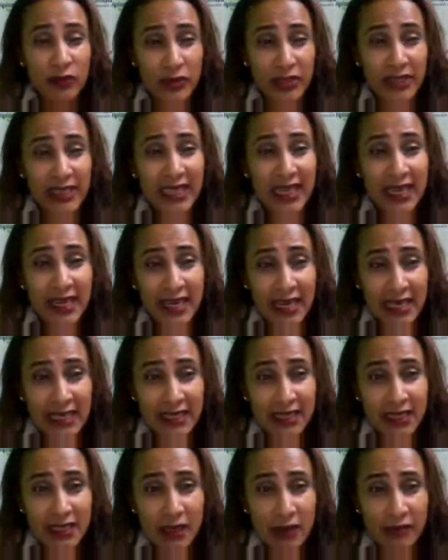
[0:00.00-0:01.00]
make the
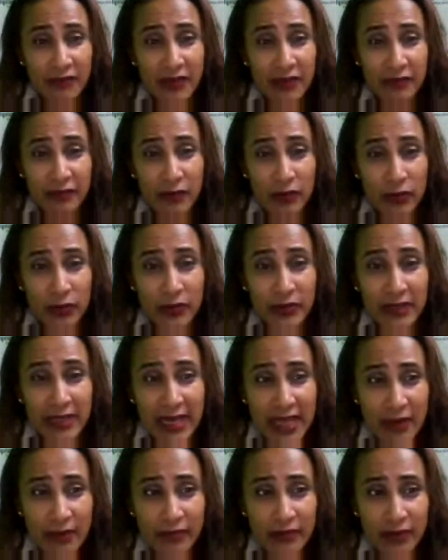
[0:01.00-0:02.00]
morphological analysis of
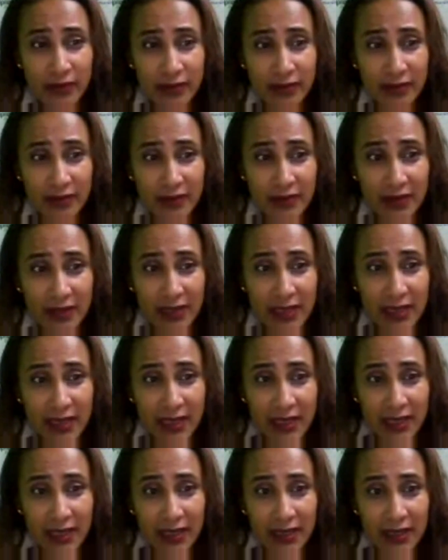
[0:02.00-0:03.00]
the following nouns.